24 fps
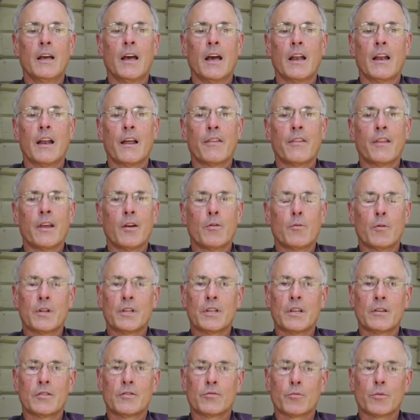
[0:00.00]
And I think what
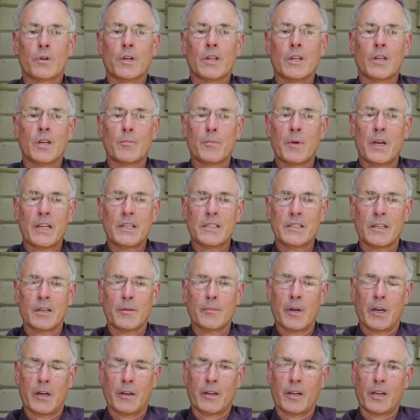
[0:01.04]
is really amazing
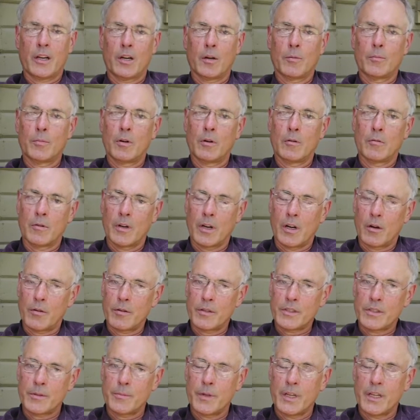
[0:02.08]
about caribou, what
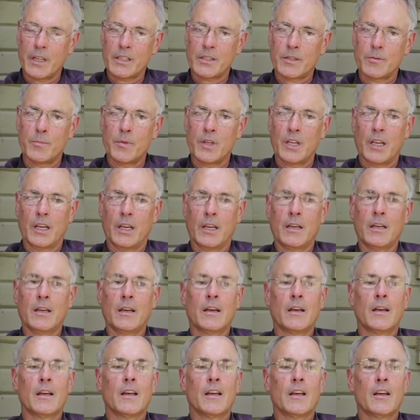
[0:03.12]
always amazed me,
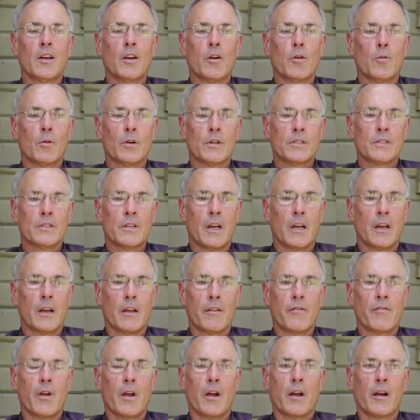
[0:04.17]
was
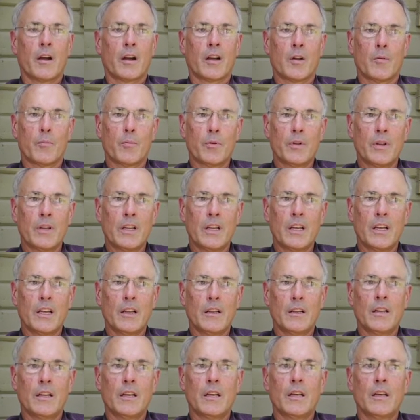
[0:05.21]
they're
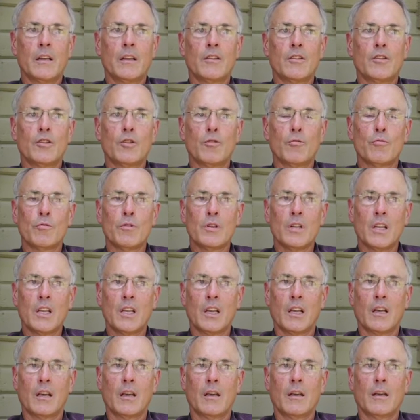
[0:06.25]
completely
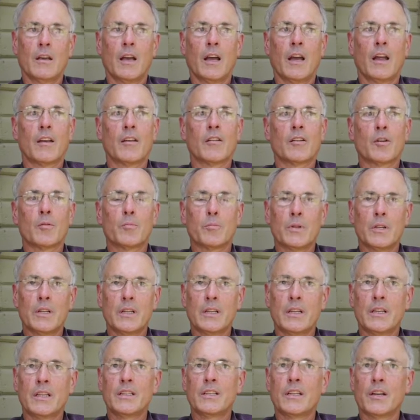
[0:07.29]
unique and
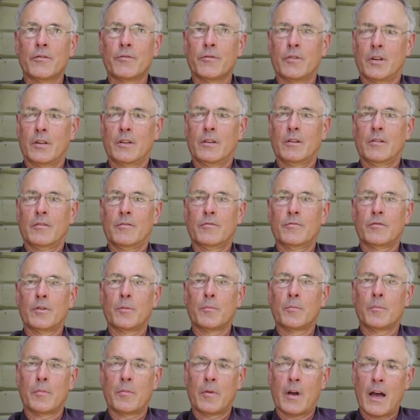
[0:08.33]
completely different
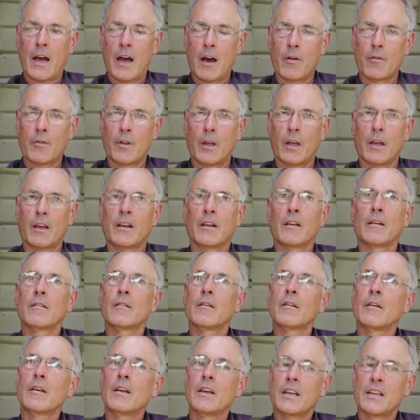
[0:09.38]
from how they
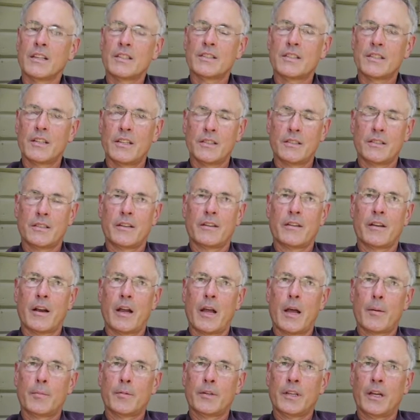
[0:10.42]
exist in their
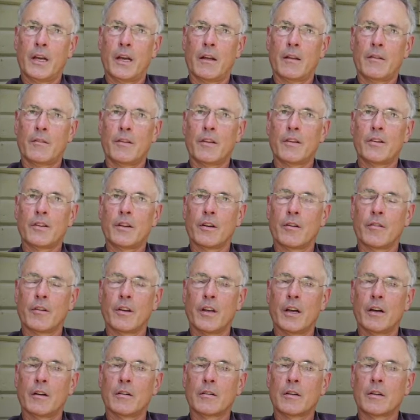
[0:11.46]
habitat than deer and
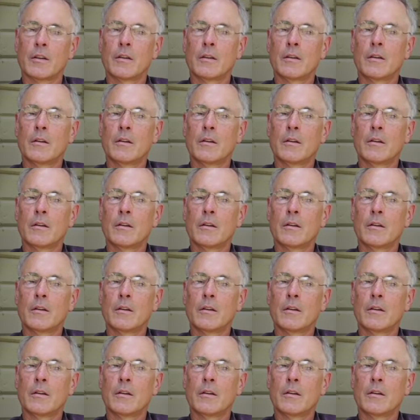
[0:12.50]
elk.